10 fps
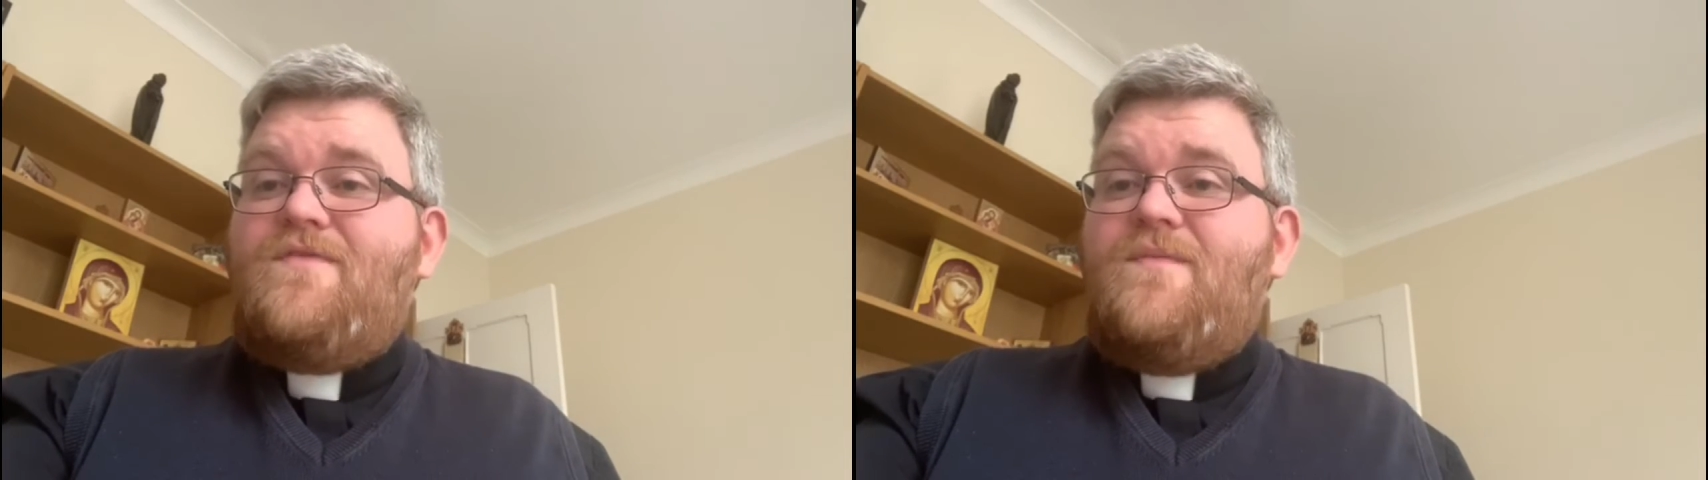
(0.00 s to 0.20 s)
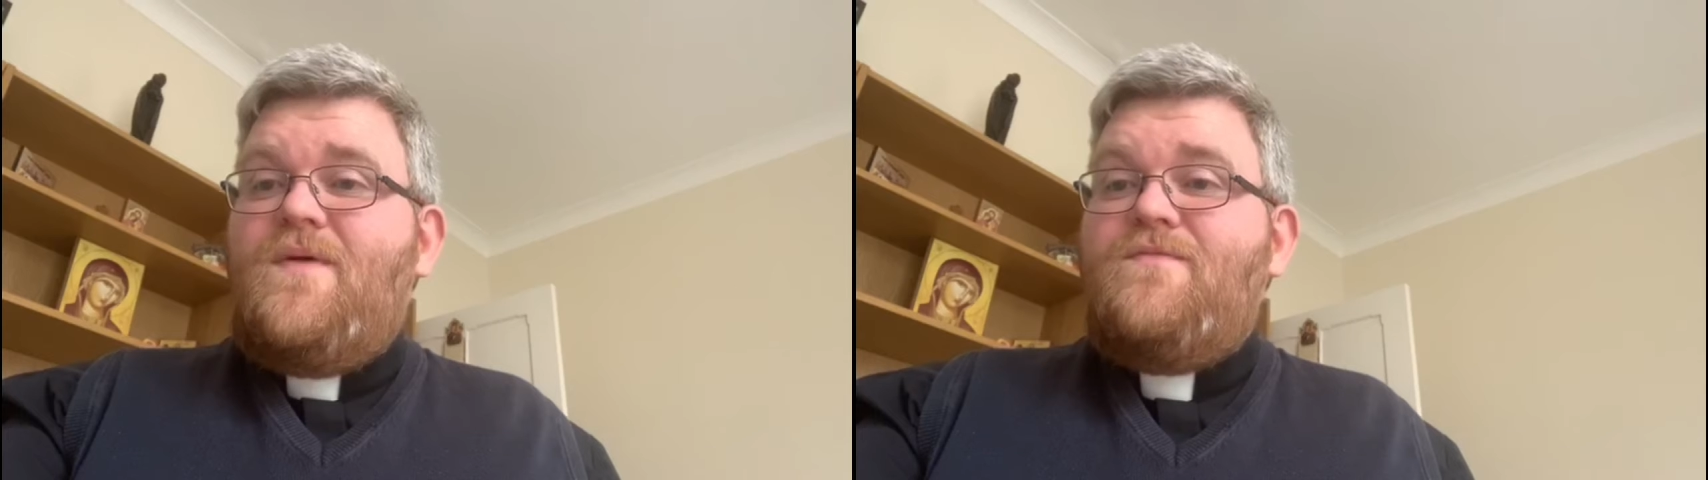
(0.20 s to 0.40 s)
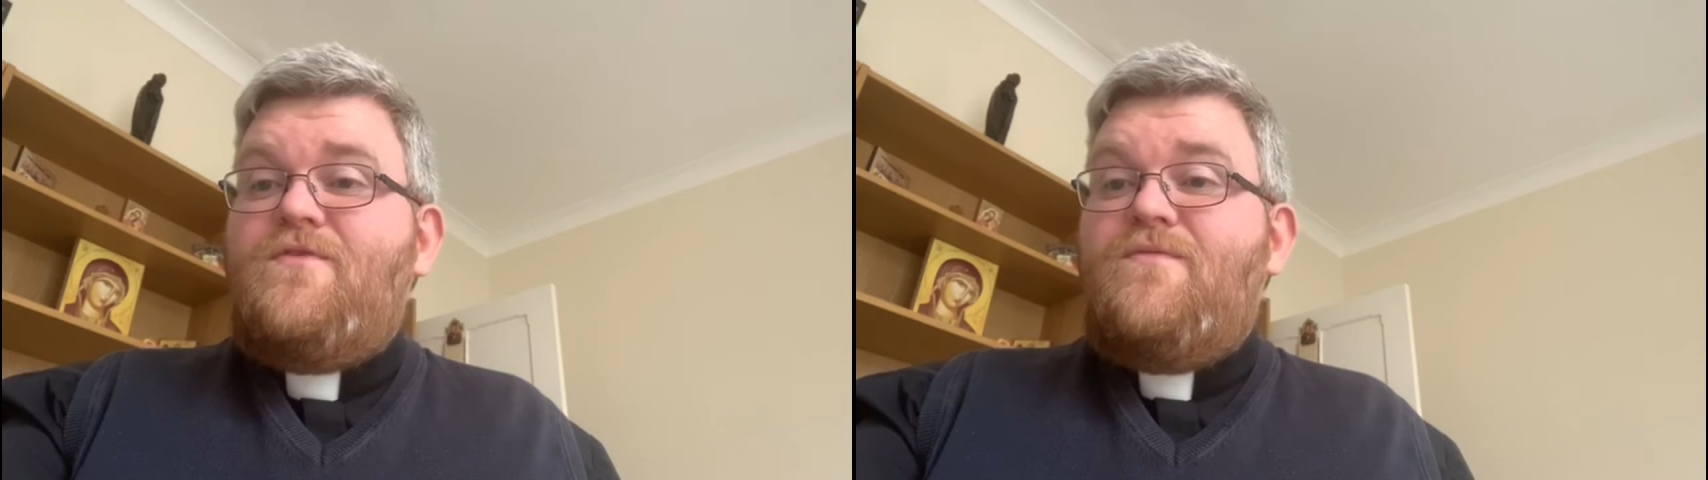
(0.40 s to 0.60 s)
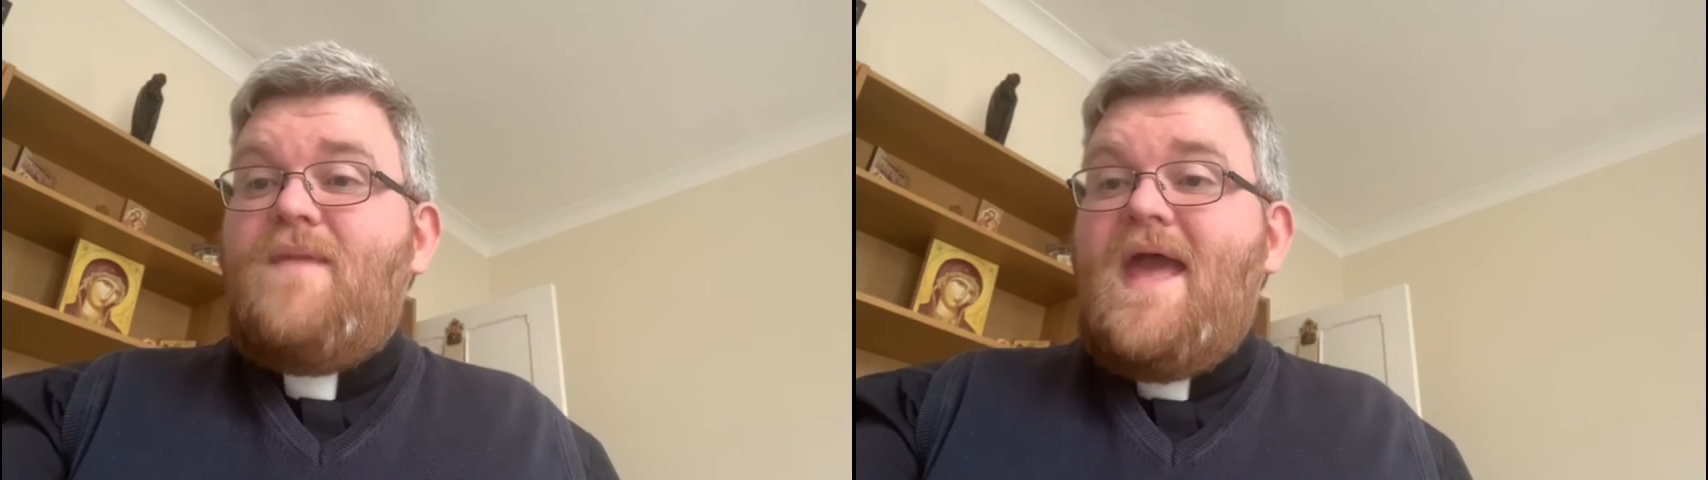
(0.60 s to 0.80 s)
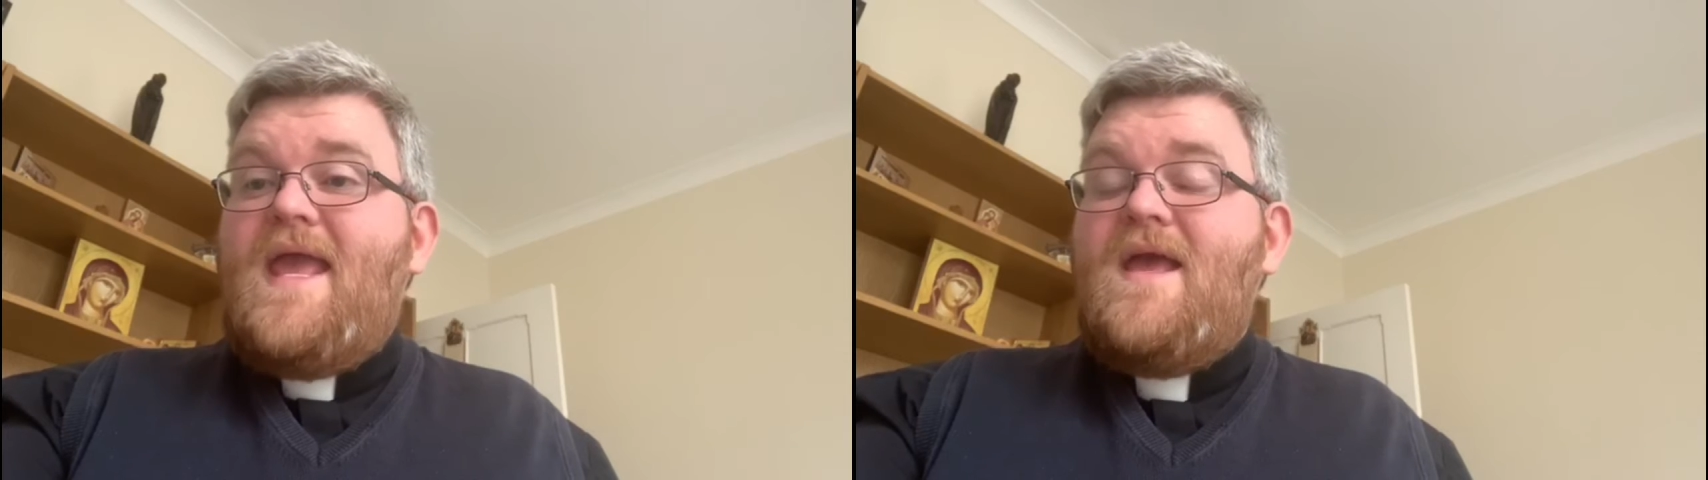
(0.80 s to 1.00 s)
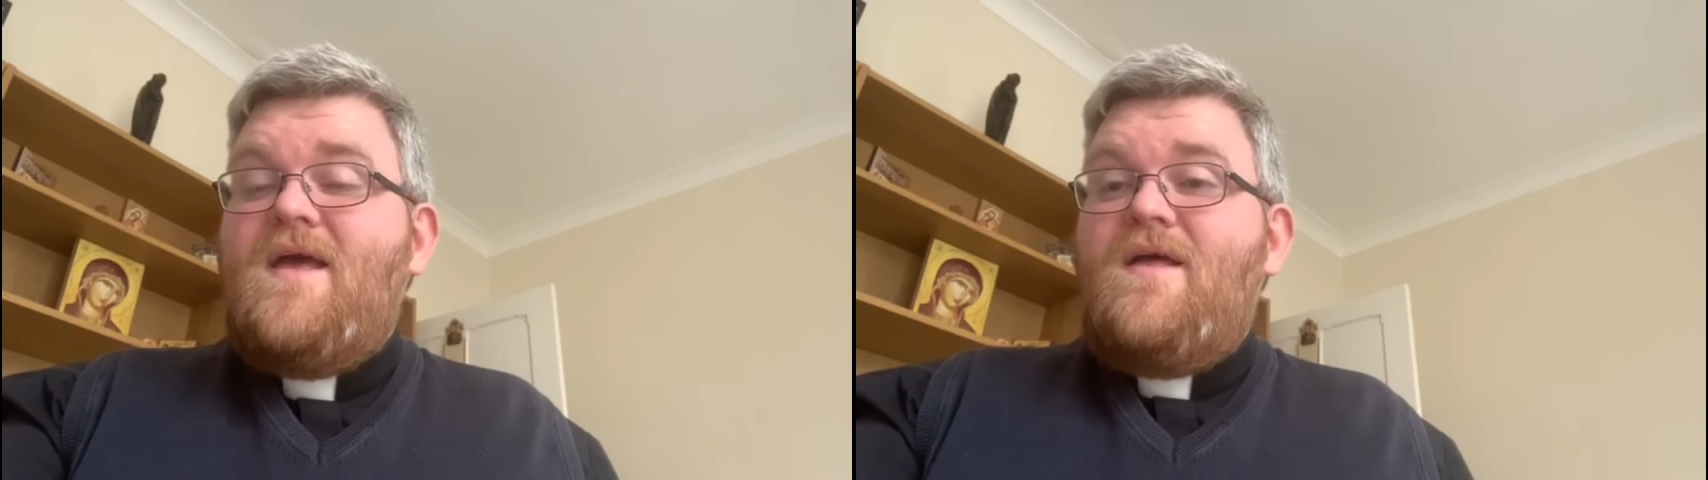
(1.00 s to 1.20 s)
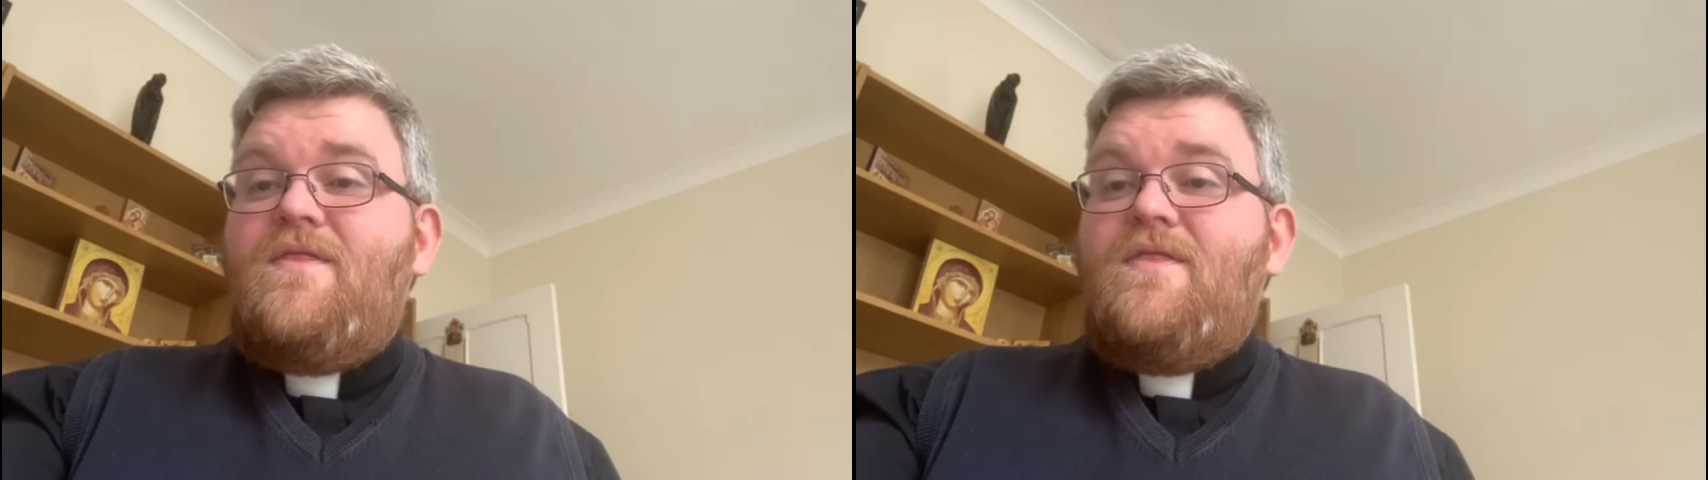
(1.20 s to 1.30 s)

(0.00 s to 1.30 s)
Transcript: of the month of May,